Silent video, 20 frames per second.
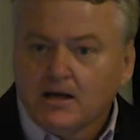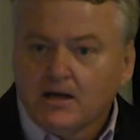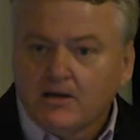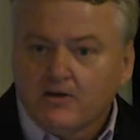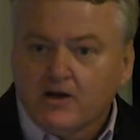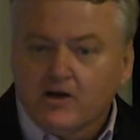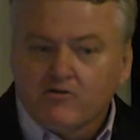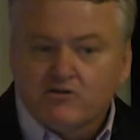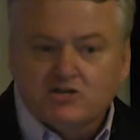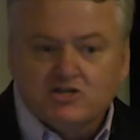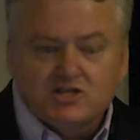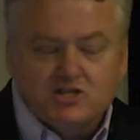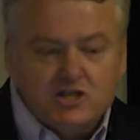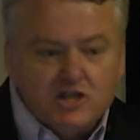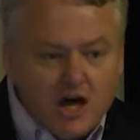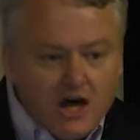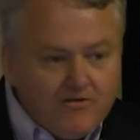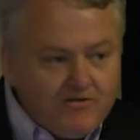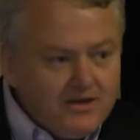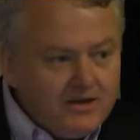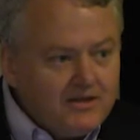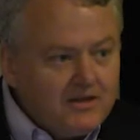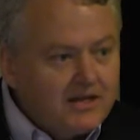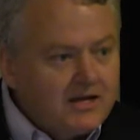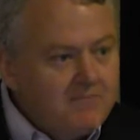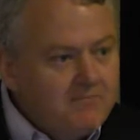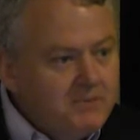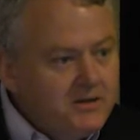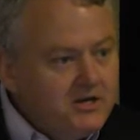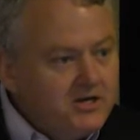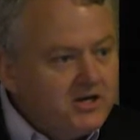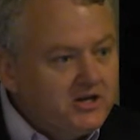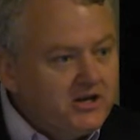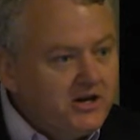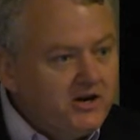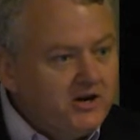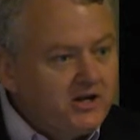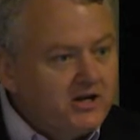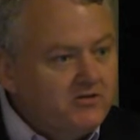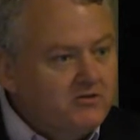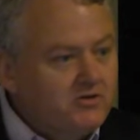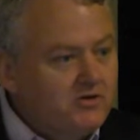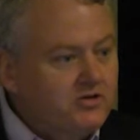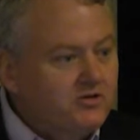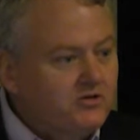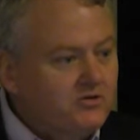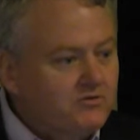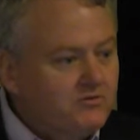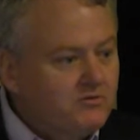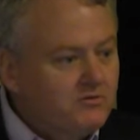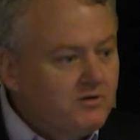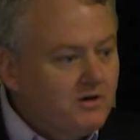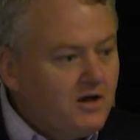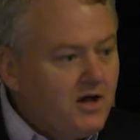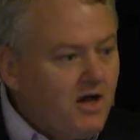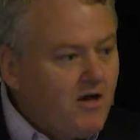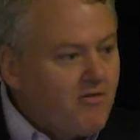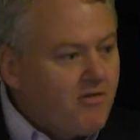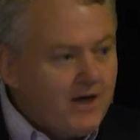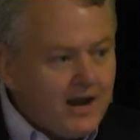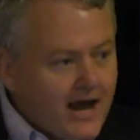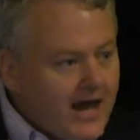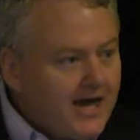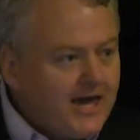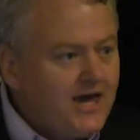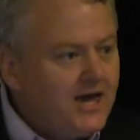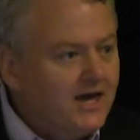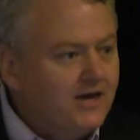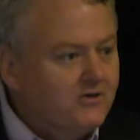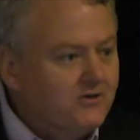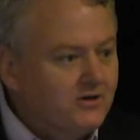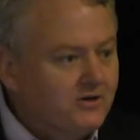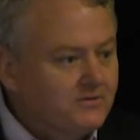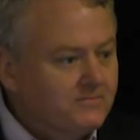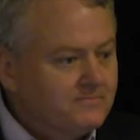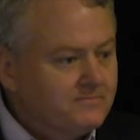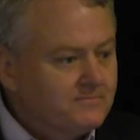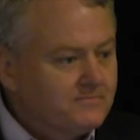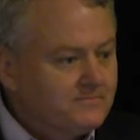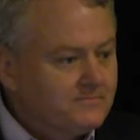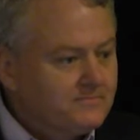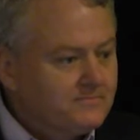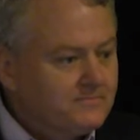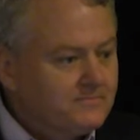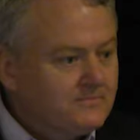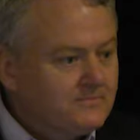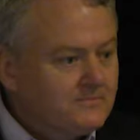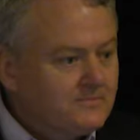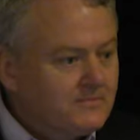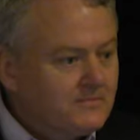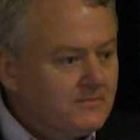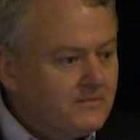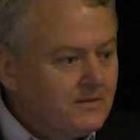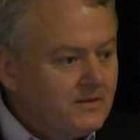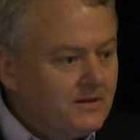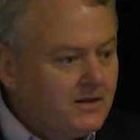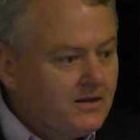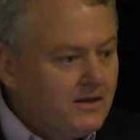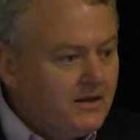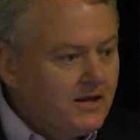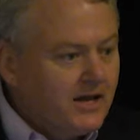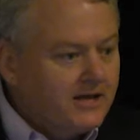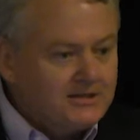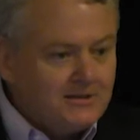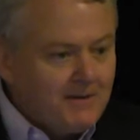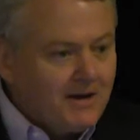There is nothing that a billionaire can do that I can't do, except